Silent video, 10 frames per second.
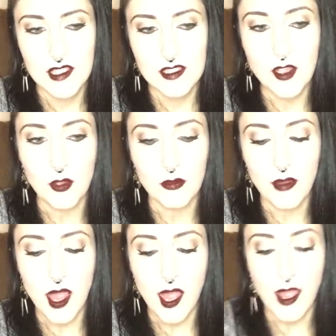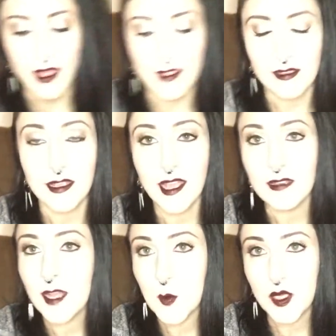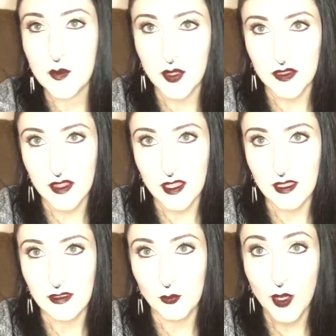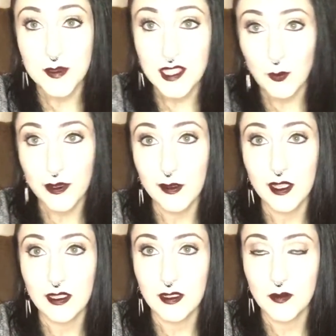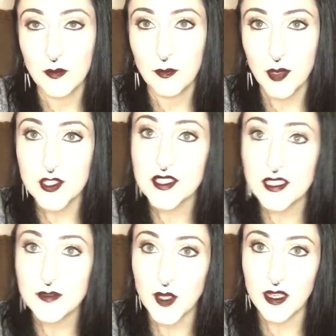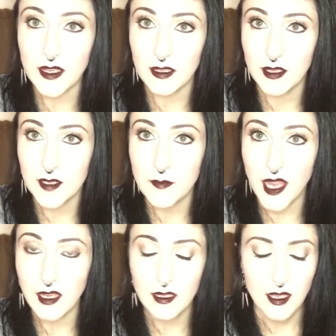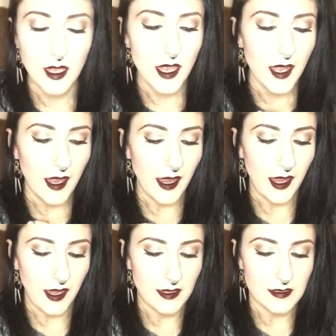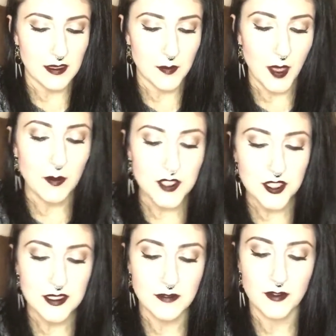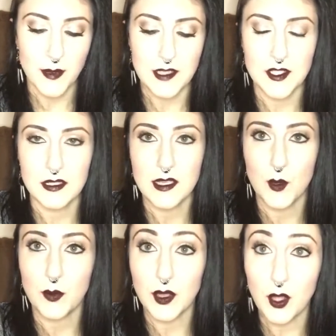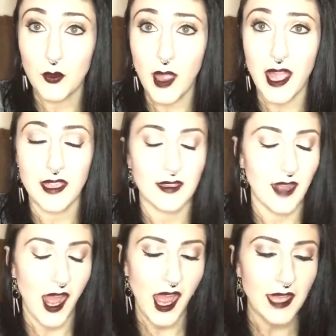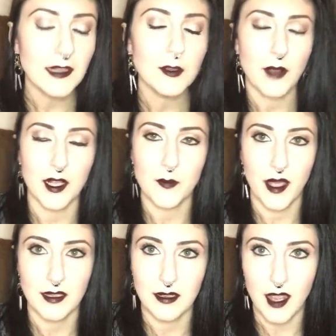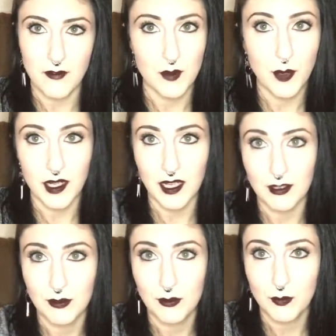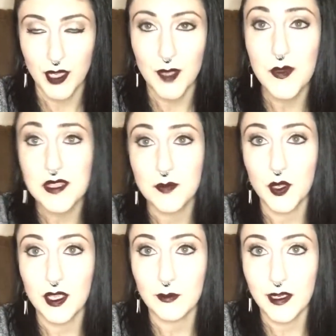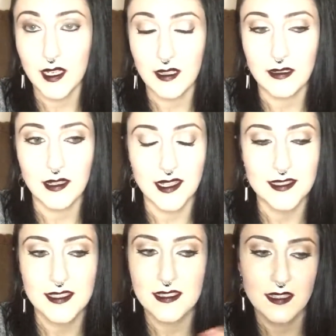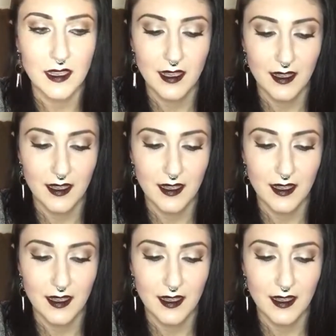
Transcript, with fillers: so I, again, I'm going to put the website where you can purchase this book in May, and the publisher's information down below. I highly recommend everybody pick up this book and read it. It's,